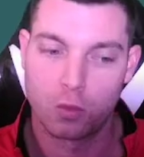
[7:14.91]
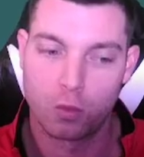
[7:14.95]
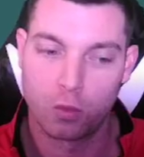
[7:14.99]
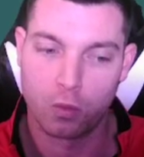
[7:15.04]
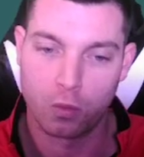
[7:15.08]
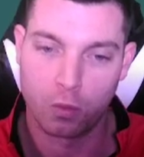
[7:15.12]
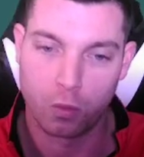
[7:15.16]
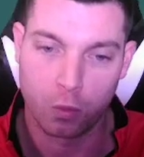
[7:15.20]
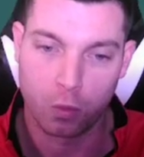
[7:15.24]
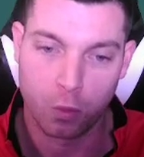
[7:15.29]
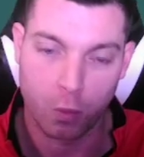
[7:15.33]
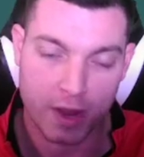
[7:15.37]

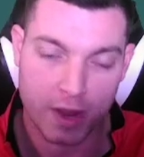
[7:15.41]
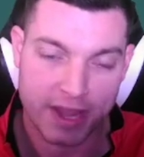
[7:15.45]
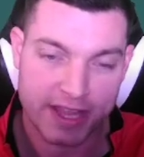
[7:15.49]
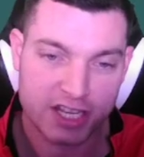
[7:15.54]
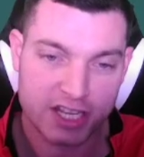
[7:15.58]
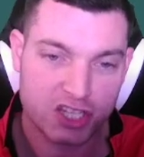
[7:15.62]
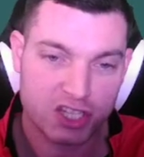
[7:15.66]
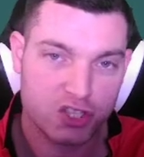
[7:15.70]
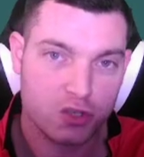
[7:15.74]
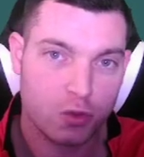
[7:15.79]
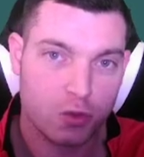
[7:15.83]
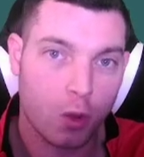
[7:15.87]

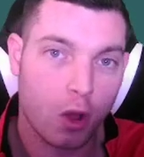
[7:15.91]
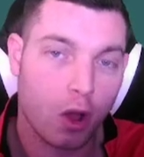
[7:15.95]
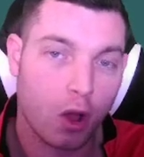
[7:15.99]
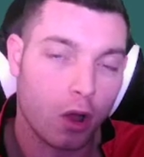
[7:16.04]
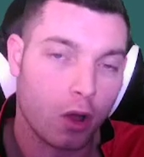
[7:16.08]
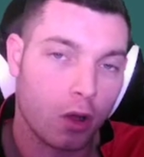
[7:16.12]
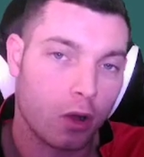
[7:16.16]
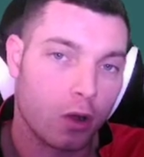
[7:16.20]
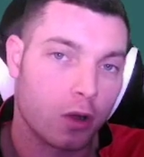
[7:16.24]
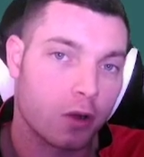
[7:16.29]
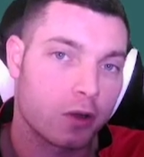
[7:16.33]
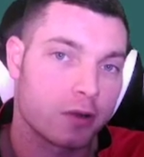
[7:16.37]
When you
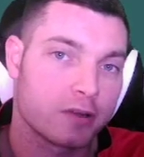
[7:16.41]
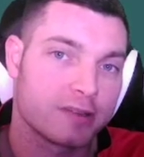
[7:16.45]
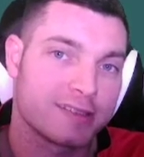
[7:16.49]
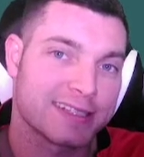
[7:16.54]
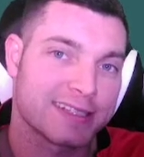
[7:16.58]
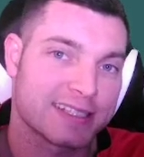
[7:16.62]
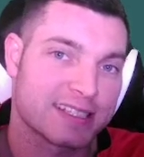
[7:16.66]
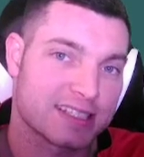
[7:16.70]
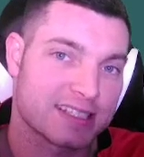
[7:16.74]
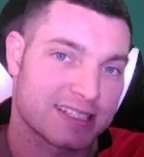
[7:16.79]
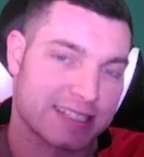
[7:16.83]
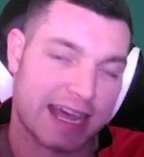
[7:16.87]
are
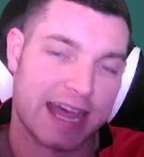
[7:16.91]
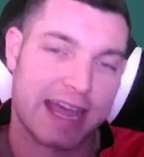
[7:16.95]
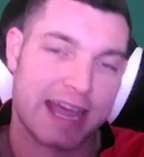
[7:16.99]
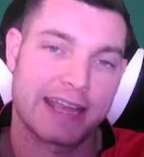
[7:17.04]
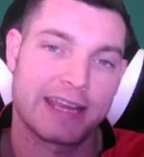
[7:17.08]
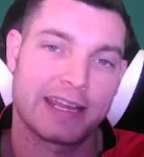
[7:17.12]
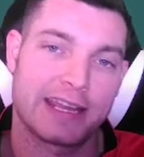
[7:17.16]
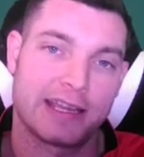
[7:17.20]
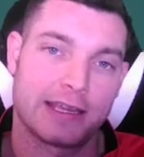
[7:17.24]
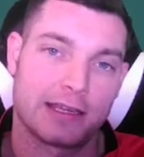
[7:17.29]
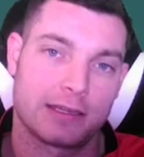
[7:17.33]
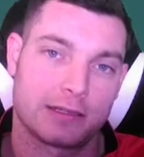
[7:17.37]

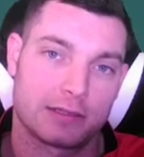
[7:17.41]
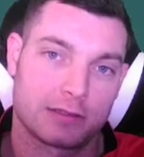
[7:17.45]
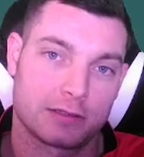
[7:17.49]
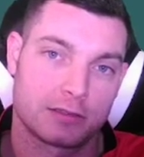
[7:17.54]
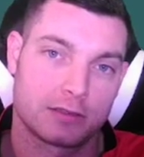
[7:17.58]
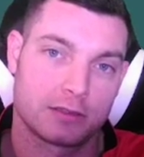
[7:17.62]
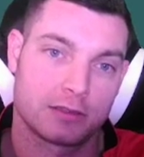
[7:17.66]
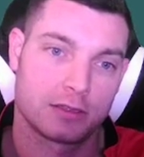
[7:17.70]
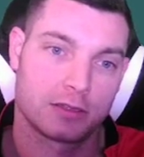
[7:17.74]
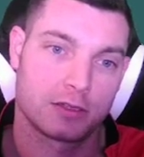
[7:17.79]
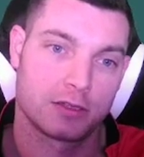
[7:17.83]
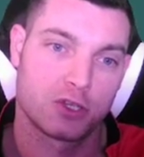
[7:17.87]
deciding
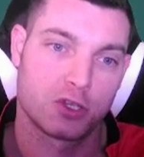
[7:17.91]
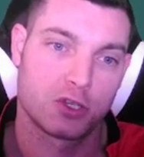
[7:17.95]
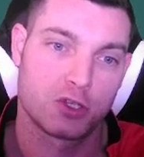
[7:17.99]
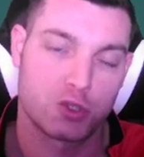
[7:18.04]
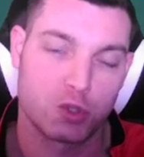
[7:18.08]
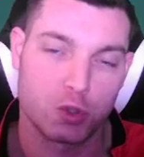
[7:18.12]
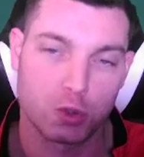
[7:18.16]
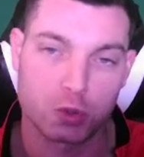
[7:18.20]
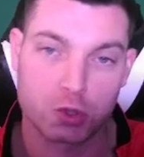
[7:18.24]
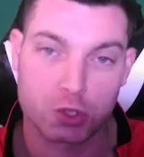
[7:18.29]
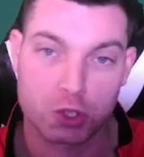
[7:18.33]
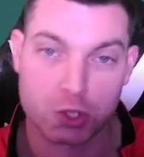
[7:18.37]

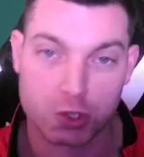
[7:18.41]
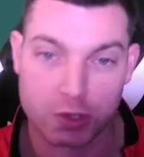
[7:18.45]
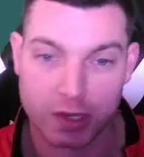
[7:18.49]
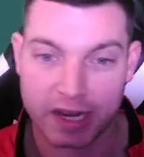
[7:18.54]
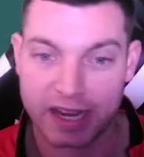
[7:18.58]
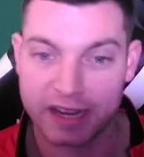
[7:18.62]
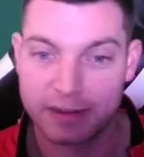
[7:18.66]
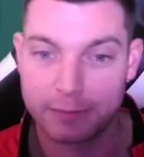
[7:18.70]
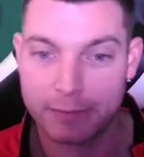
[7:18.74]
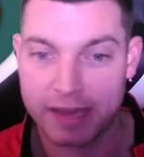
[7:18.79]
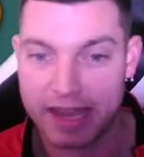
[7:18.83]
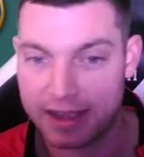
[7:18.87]
to
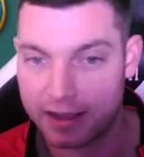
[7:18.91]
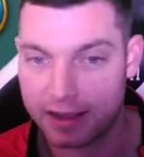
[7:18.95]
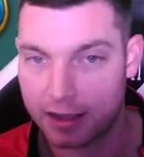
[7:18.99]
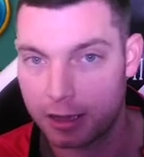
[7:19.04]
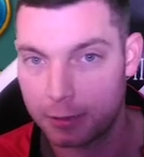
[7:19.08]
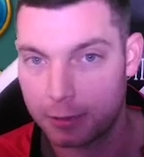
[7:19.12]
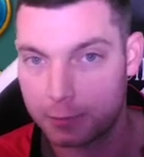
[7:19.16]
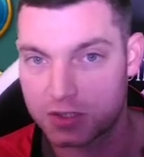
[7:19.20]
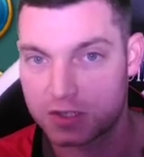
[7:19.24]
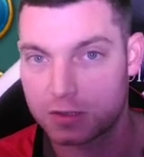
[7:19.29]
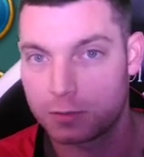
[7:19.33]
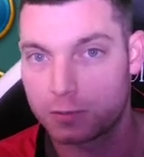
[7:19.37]
train back
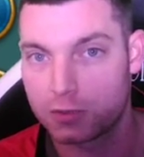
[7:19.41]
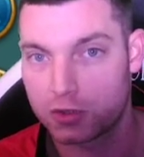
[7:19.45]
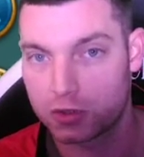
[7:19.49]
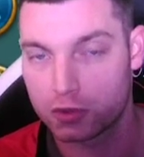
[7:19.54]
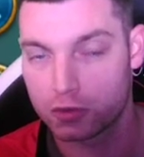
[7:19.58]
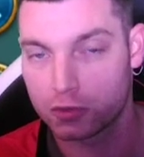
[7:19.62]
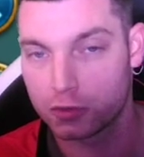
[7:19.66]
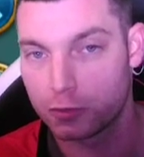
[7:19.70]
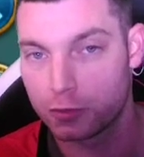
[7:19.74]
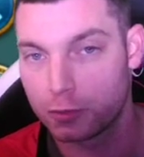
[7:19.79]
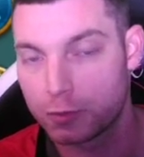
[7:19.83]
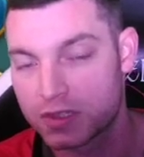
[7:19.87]
up some
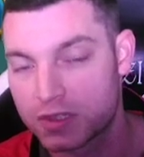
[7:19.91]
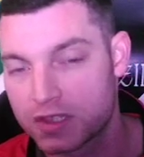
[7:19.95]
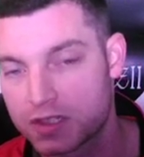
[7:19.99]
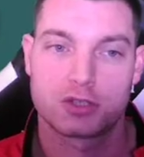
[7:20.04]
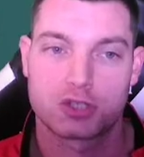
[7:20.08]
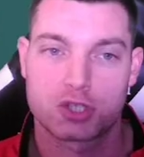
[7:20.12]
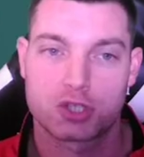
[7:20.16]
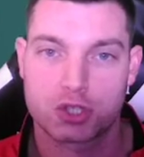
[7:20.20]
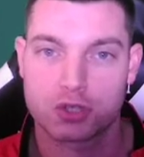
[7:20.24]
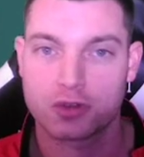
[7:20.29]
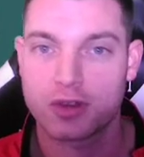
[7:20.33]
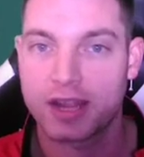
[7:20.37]
troops,
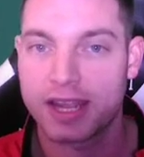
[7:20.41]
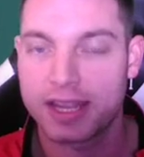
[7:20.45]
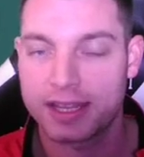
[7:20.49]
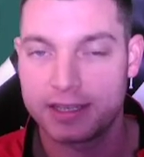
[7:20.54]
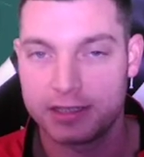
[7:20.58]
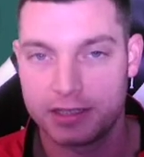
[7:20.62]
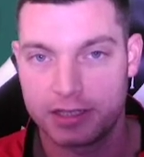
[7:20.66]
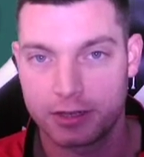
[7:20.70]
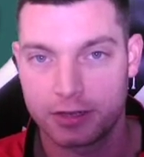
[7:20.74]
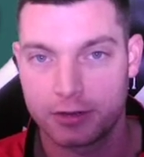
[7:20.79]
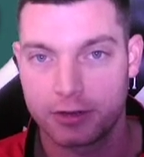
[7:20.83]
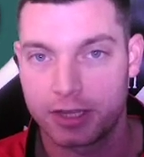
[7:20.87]

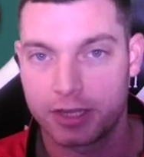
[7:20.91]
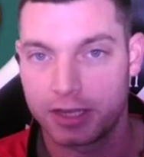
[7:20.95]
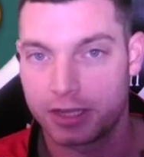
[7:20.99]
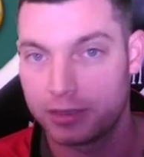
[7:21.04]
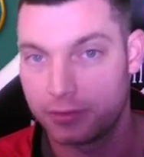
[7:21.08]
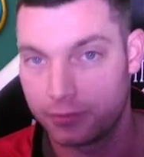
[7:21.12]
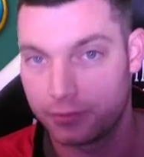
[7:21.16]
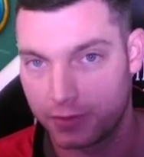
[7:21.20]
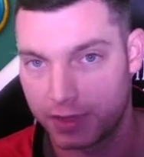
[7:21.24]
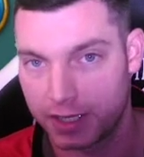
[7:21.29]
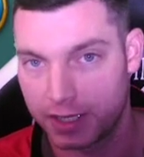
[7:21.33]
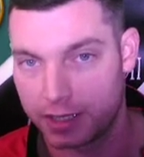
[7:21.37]
train during an
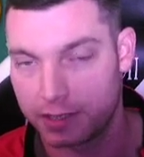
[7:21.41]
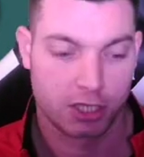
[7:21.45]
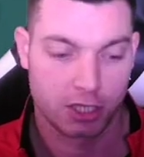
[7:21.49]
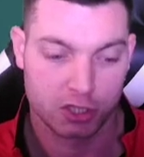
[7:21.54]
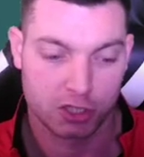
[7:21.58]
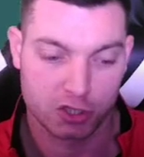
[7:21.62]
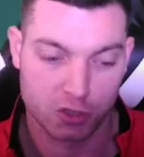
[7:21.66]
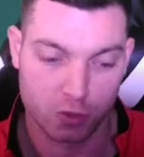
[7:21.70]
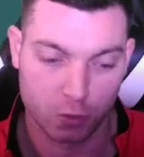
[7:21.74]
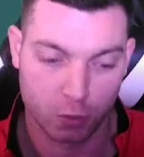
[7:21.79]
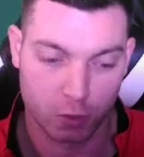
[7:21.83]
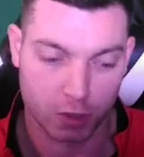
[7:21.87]
event,
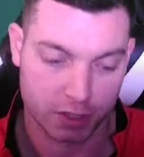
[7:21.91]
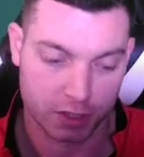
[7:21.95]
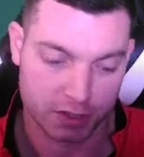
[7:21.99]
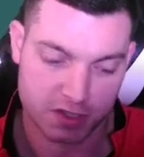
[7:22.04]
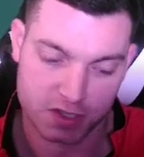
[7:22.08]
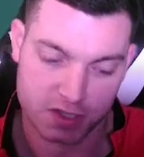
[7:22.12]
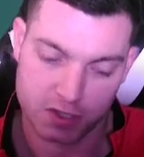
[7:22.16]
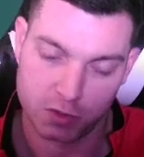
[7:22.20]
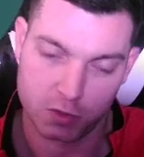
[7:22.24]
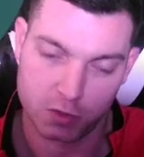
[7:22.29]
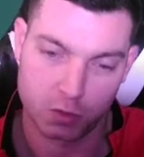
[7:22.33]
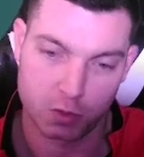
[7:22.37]
you want
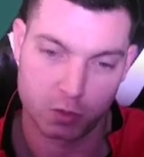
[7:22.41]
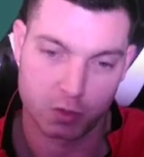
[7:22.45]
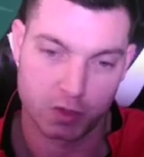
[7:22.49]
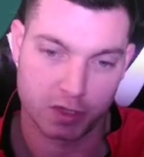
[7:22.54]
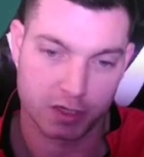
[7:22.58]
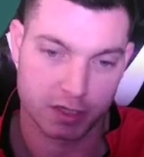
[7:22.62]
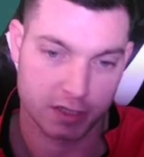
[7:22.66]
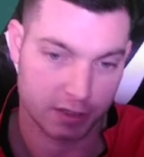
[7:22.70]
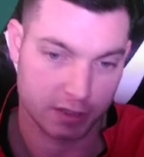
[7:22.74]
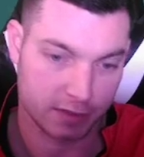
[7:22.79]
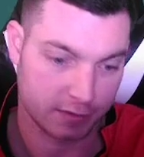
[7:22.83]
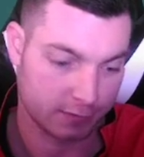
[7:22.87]
to
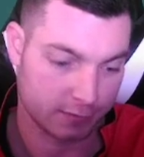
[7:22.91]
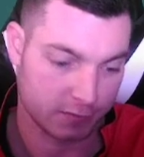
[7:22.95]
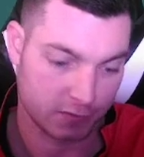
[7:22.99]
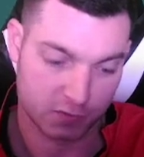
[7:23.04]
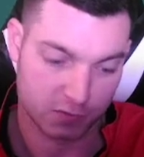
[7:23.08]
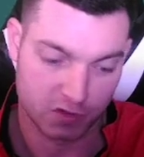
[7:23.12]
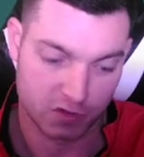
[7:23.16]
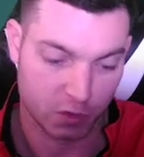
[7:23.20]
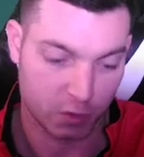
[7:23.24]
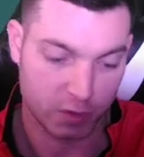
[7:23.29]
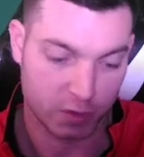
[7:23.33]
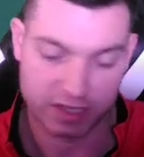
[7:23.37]

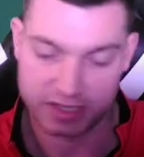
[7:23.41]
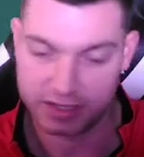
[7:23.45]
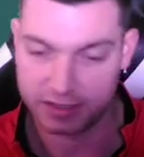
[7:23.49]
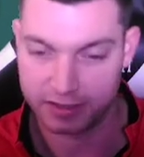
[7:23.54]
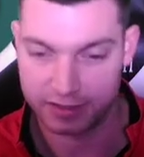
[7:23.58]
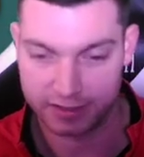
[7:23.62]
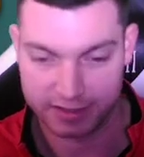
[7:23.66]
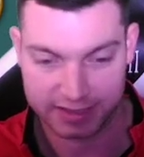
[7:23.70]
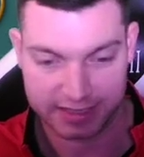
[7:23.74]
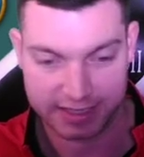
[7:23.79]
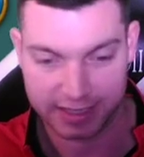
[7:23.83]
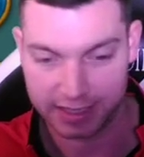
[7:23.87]
do it
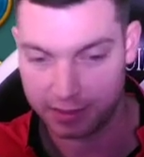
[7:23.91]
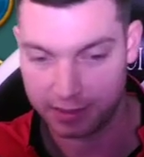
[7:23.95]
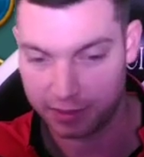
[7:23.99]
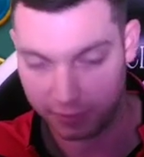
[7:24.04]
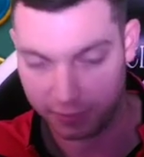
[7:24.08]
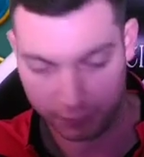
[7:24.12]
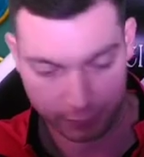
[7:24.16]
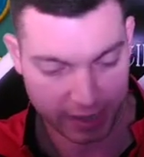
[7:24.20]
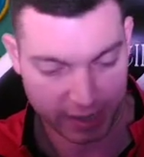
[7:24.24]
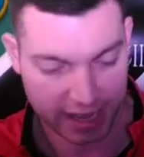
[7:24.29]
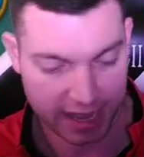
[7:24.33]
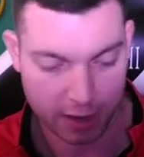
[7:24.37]
during Zenith
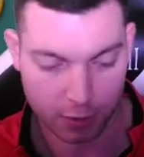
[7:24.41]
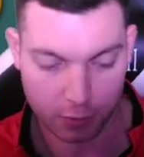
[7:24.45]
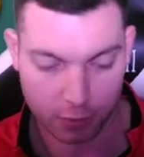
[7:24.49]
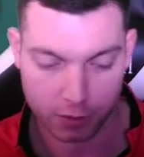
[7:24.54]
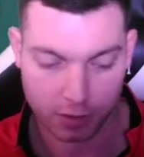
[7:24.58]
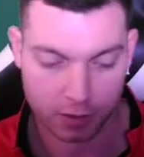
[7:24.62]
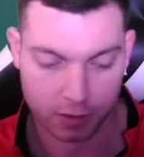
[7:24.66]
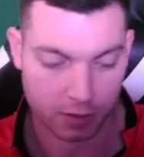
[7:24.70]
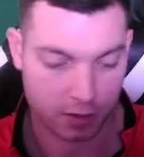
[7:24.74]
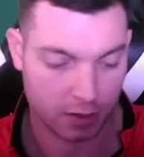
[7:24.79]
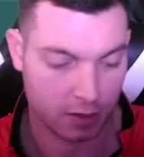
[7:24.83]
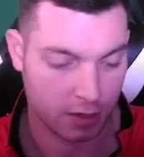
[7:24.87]
of Power.